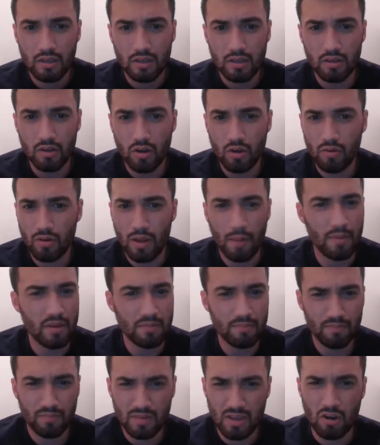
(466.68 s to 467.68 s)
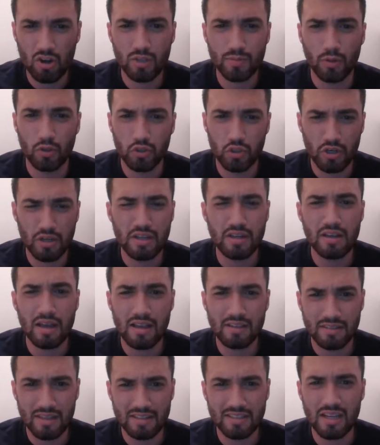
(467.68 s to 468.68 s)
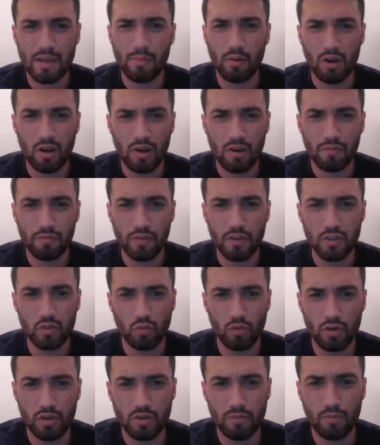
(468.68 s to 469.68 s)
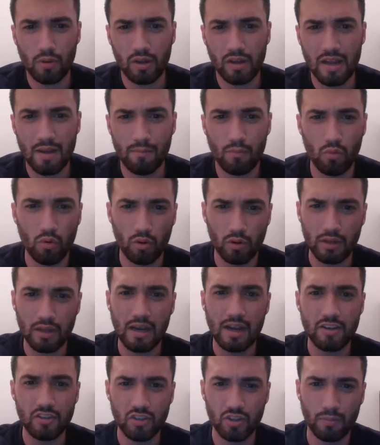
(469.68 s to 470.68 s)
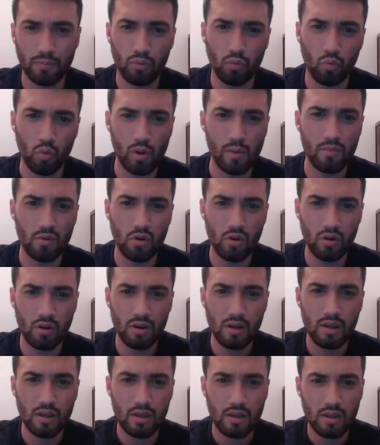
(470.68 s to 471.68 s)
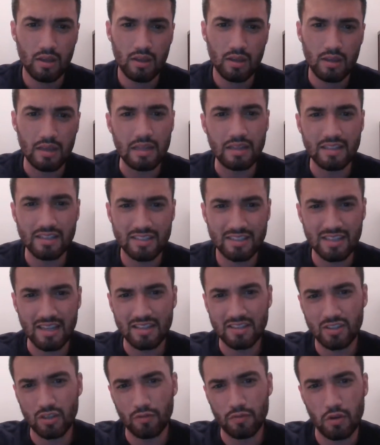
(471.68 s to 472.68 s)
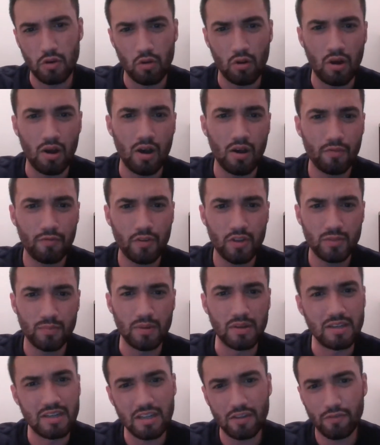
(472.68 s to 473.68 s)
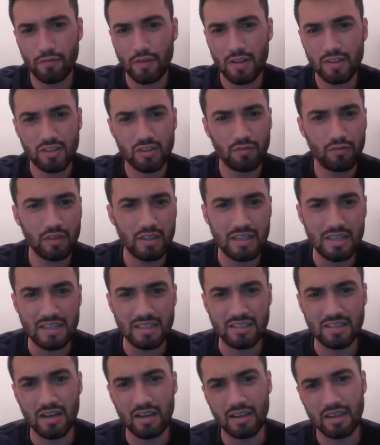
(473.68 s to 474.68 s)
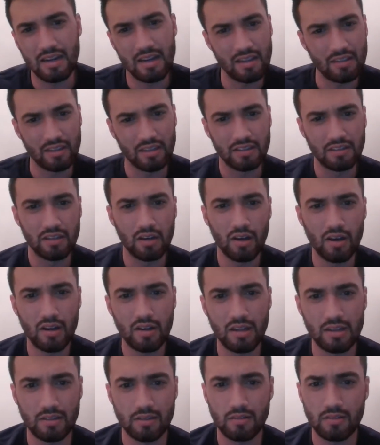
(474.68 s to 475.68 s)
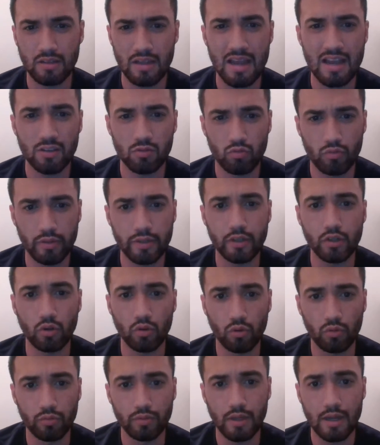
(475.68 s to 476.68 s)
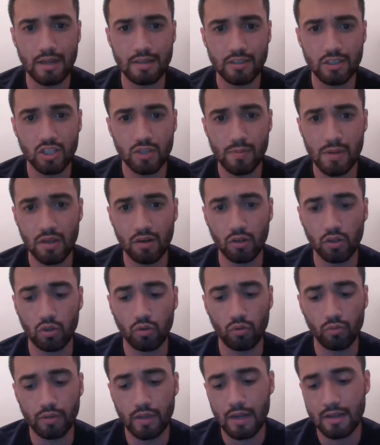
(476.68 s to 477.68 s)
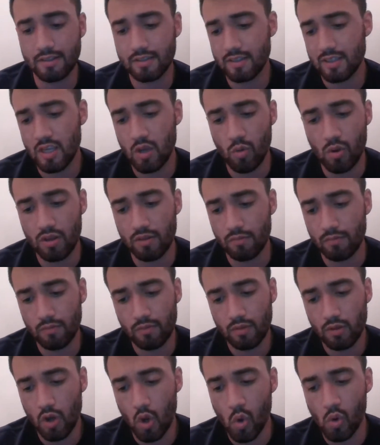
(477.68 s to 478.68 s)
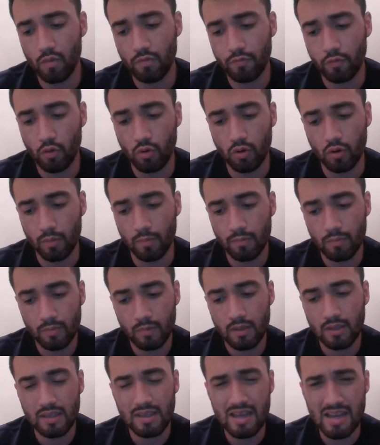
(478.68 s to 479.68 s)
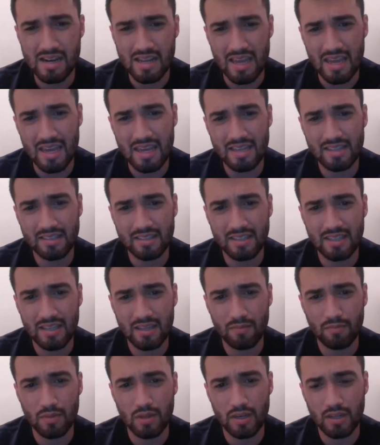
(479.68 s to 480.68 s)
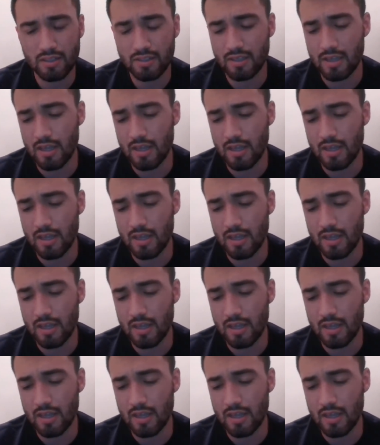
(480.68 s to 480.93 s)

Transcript: you know, I mean, Erik Spoelstra, he has that type of offense where you probably have more guys on the perimeter in the sense of your offense, but defensively, he's not getting anything done, and he has really cold nights. And speaking of cold nights, he went 0 4. He had 18 minutes